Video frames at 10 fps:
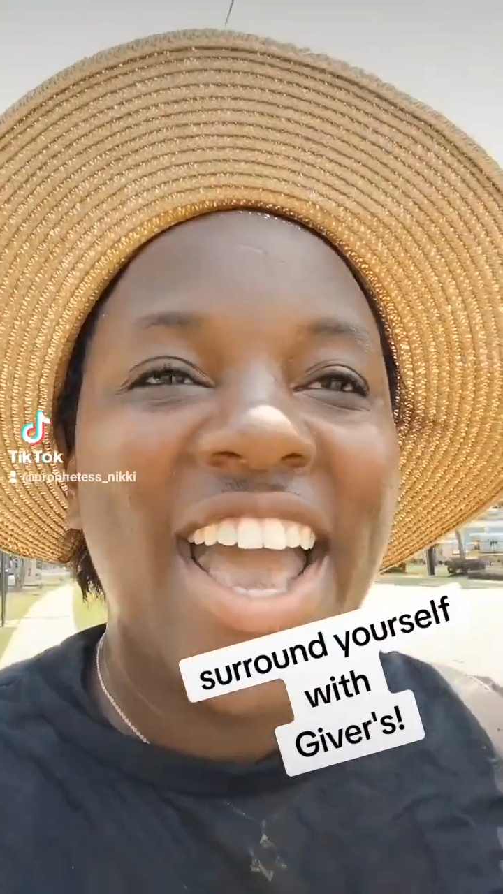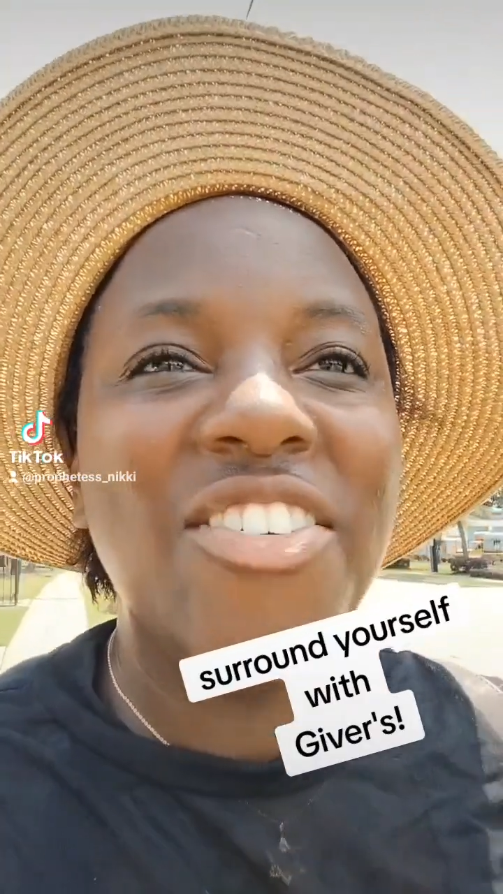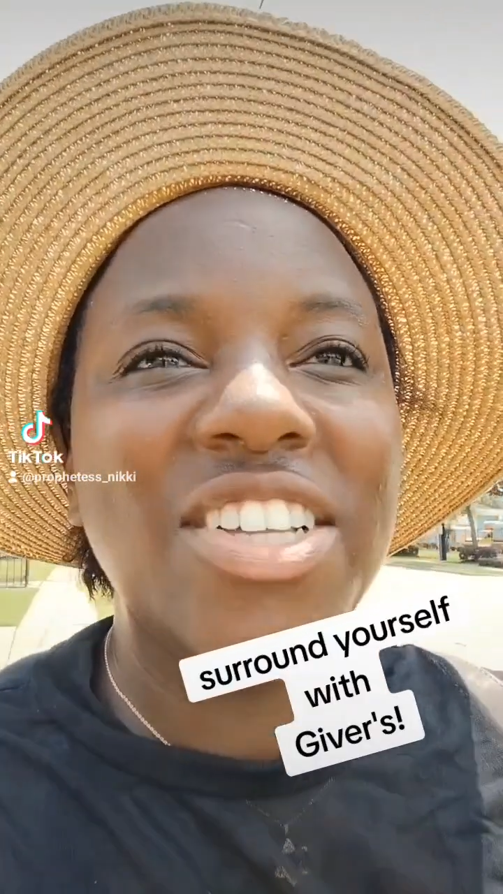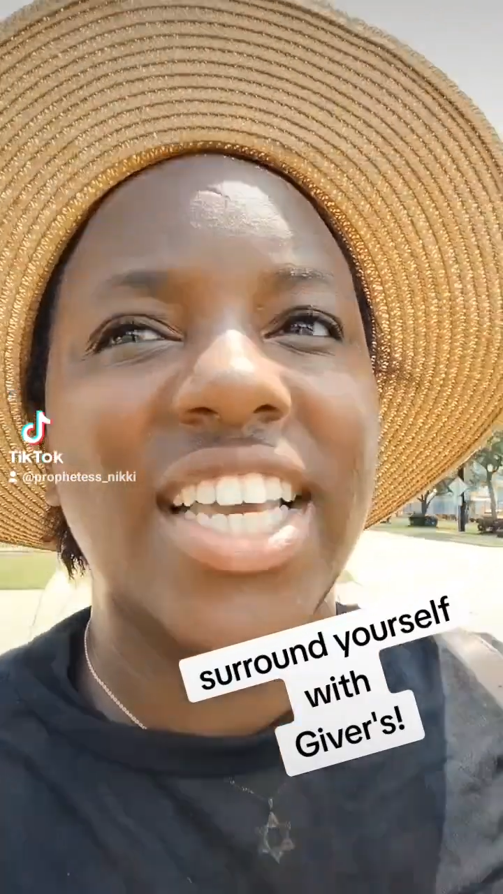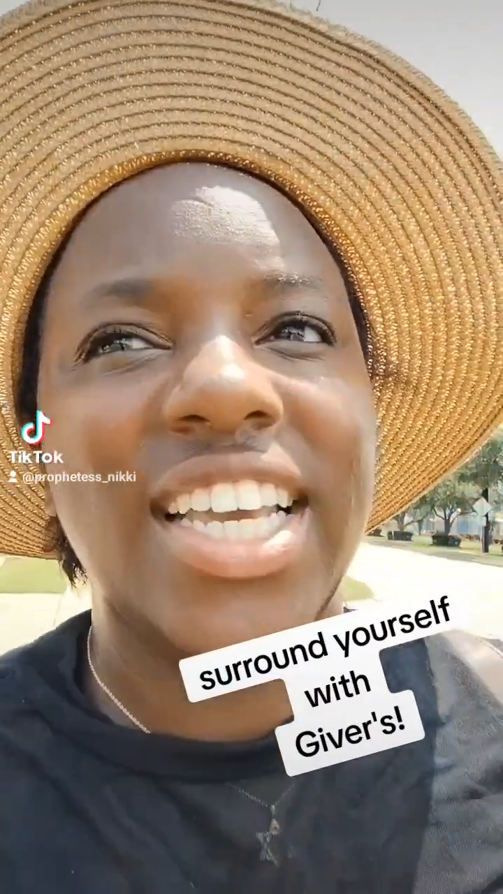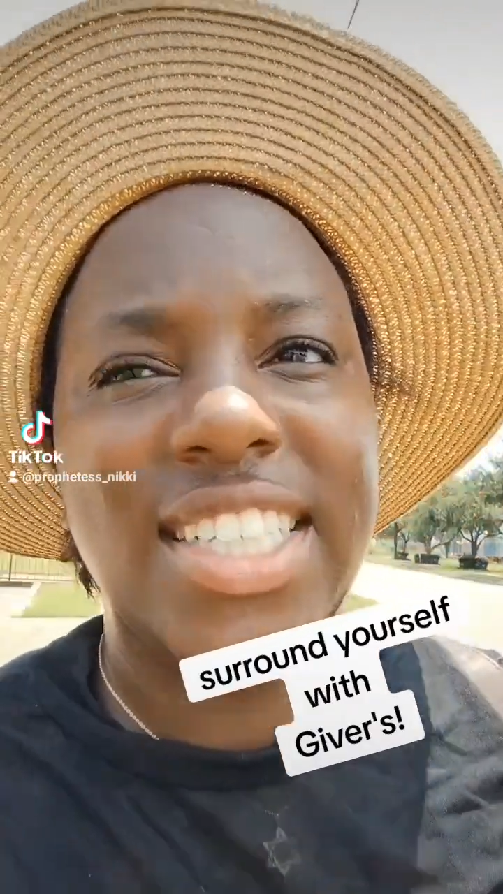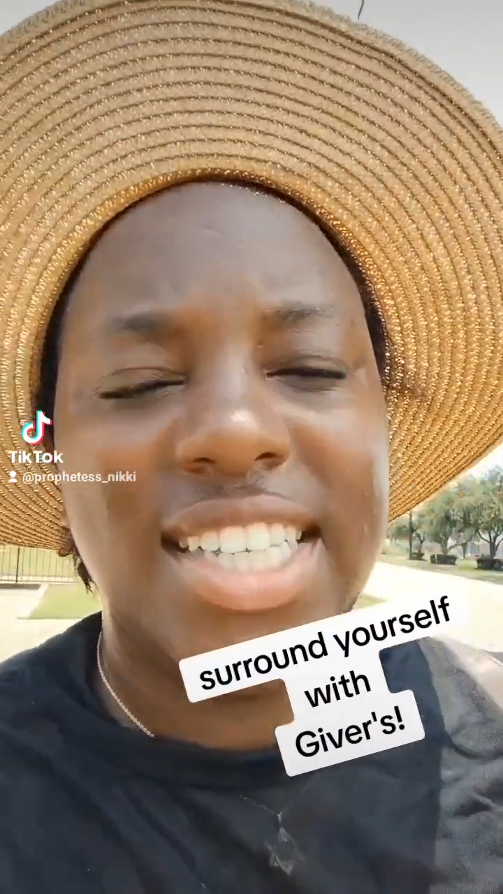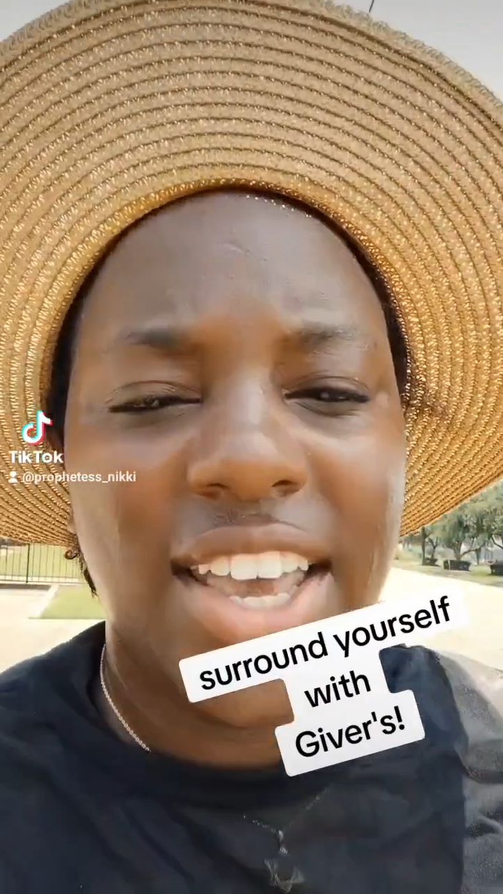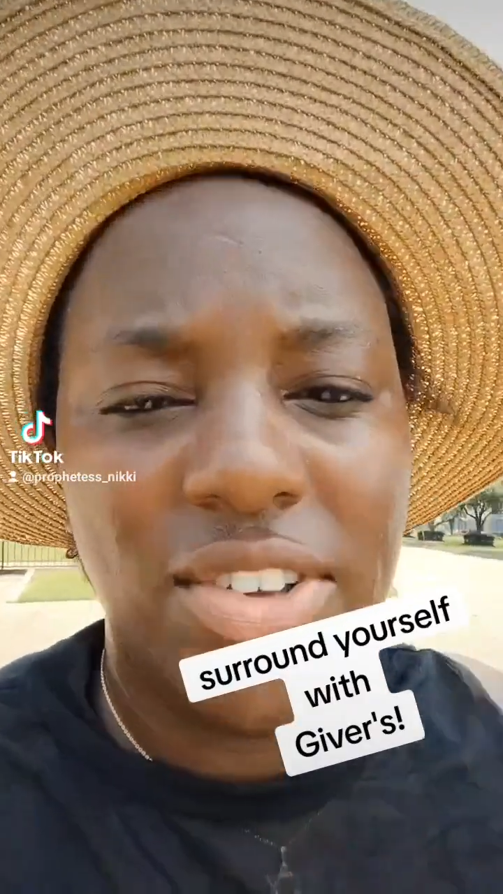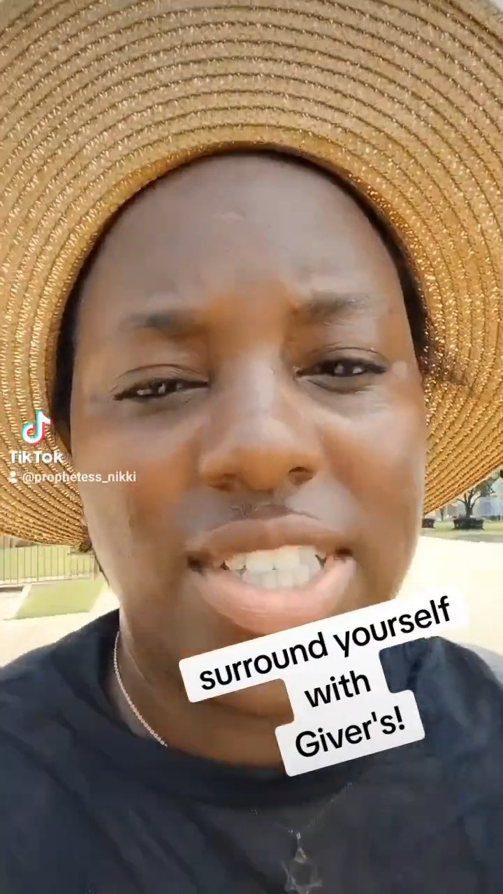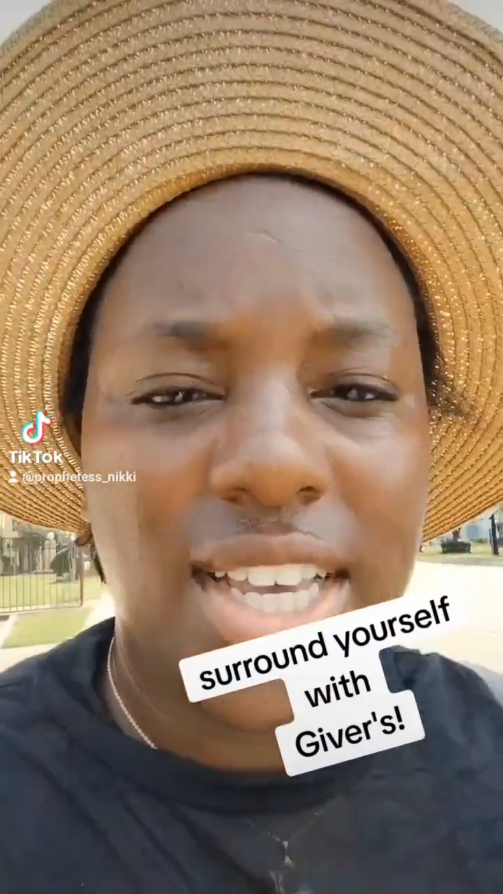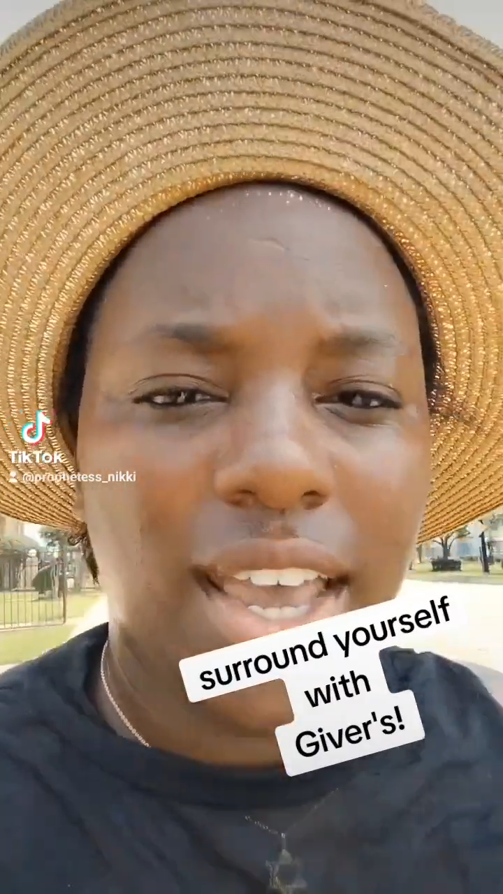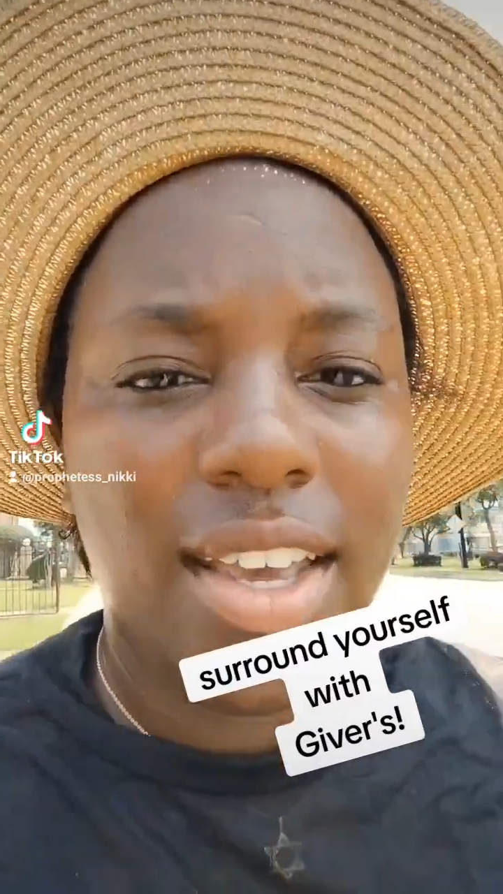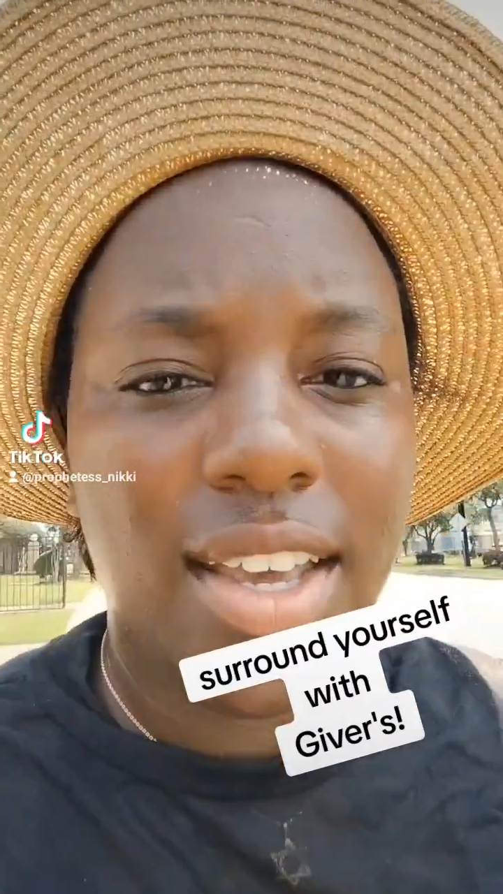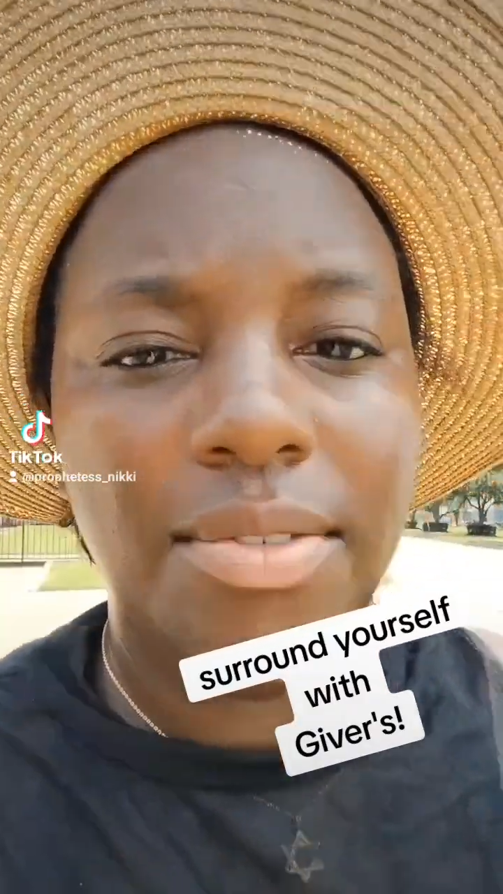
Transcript: everything is give and take.